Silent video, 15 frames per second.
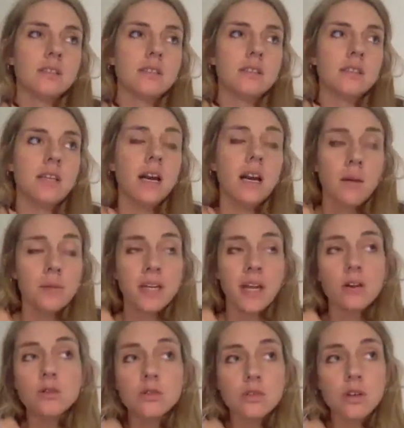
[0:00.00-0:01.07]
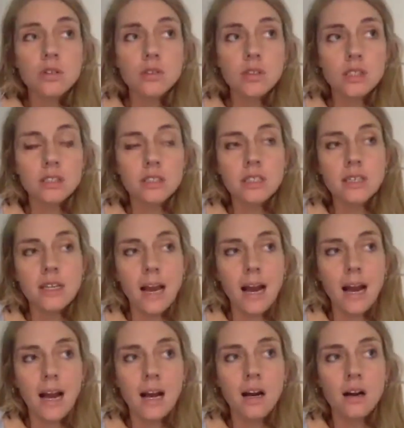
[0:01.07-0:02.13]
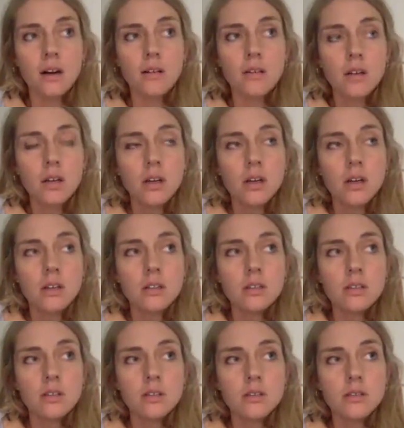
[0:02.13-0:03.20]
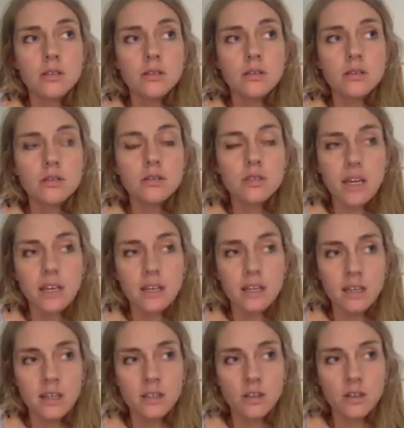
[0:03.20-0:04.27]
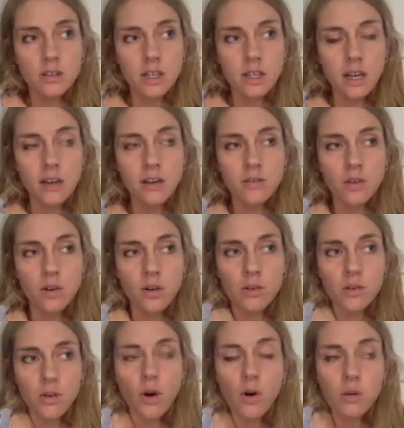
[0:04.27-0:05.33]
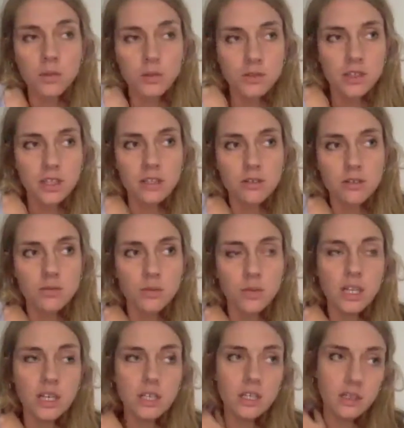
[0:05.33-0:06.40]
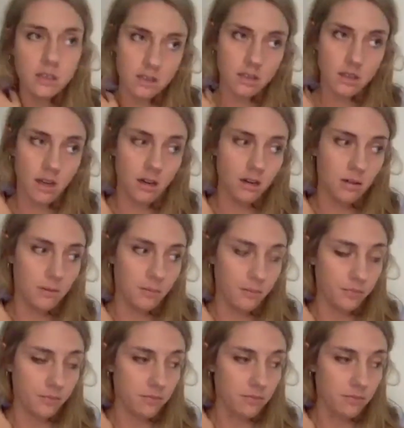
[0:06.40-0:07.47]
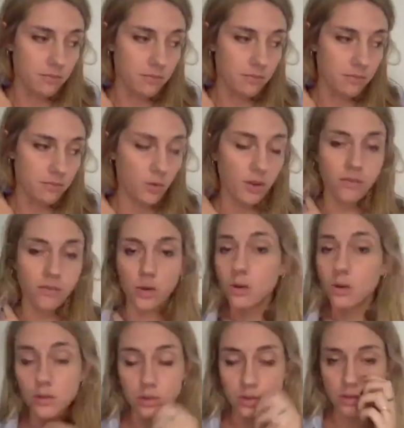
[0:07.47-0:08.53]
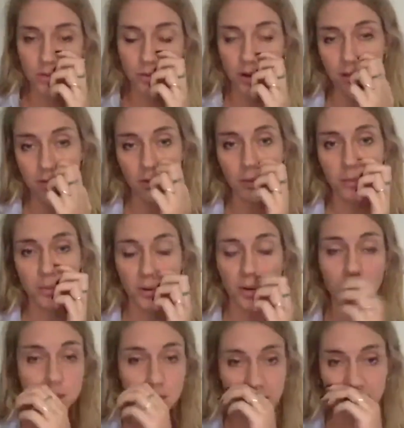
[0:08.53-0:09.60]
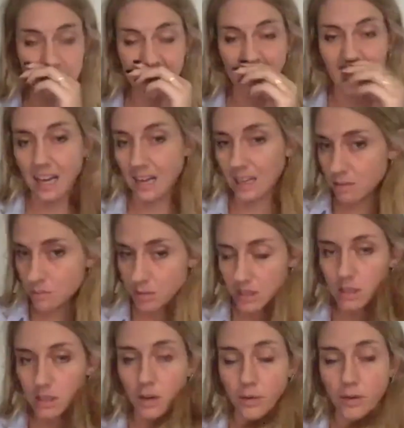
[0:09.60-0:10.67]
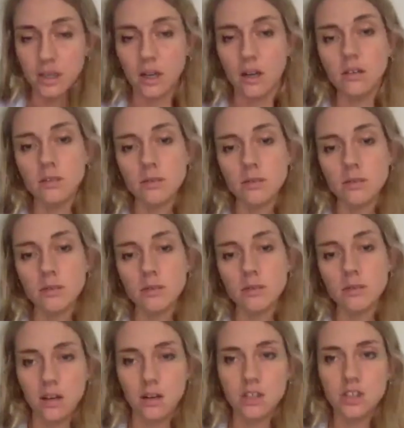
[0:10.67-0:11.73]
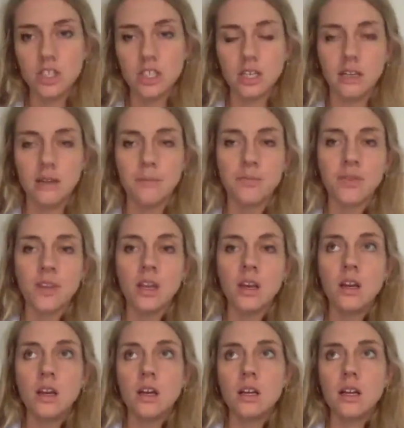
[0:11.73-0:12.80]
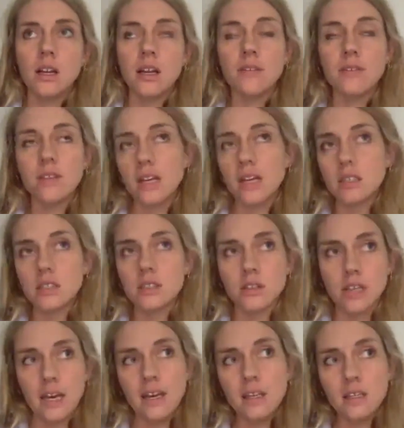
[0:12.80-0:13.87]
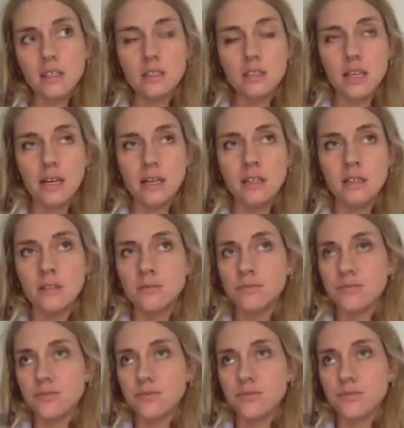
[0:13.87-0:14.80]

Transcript: yeah, I mean, I could totally see how taking a kind of hormones can really um, reverse whatever process had been going on biologically. If that is the case, then